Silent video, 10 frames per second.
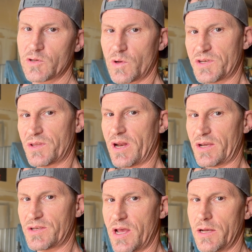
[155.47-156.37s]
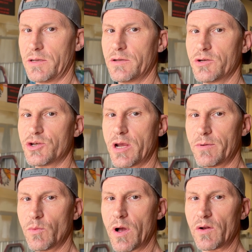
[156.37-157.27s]
So it's the next day.
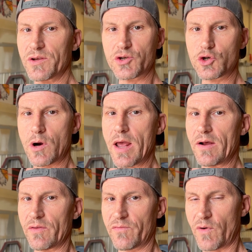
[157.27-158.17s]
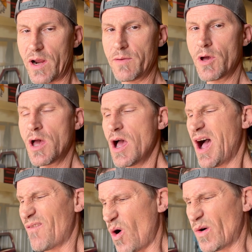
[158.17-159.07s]
JB Weld has dried on the frame.
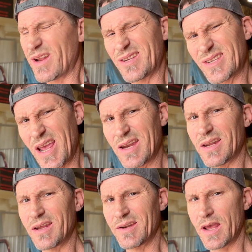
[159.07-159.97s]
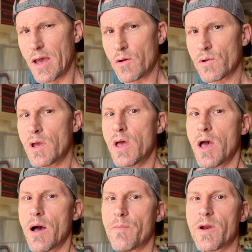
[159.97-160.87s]
I've already sanded it down.
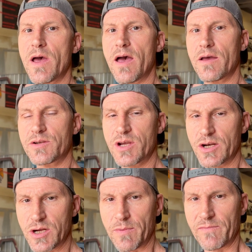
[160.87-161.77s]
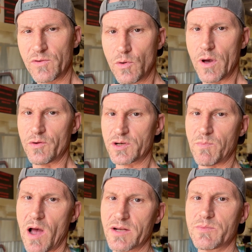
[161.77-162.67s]
I'm going to touch up a few other
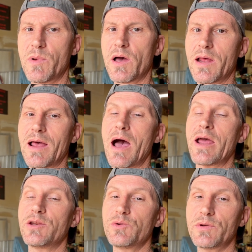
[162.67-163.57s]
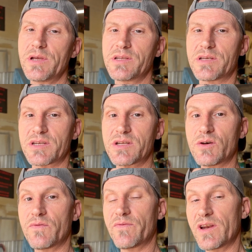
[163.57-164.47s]
spots, but I do need to
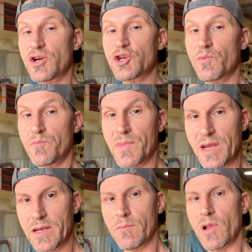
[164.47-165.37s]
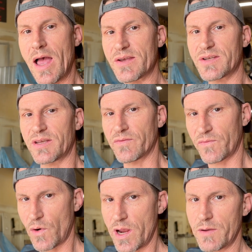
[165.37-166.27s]
still finish media blasting the
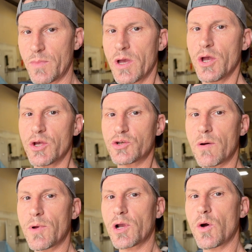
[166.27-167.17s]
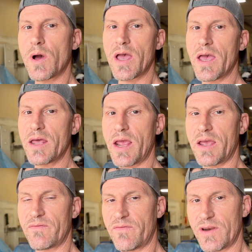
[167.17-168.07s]
frame. So I'm going to go ahead
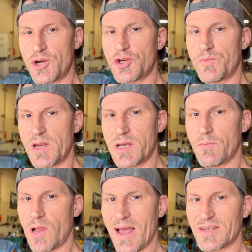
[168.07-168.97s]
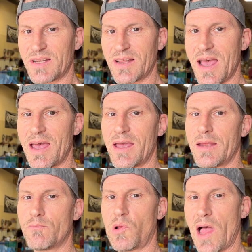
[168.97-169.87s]
and finish media blasting that
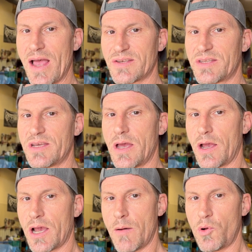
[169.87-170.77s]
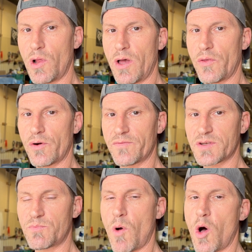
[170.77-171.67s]
and blast the couple other
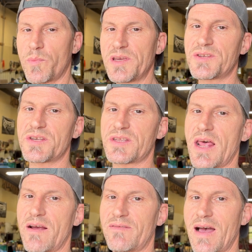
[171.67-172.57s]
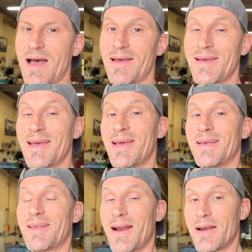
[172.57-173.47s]
small pieces that I've got.
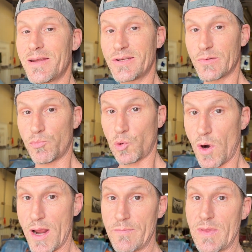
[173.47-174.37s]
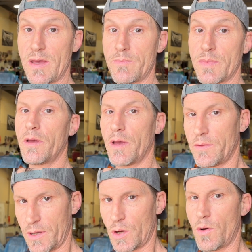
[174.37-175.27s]
Then I need to prime them
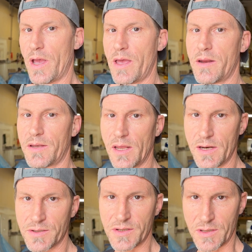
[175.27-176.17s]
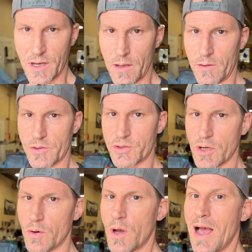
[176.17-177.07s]
and then go ahead and get into the color.
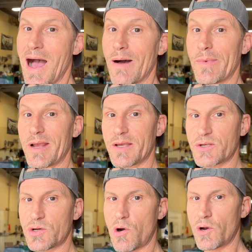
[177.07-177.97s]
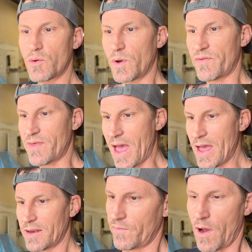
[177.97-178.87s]
So I'm going to get started with that.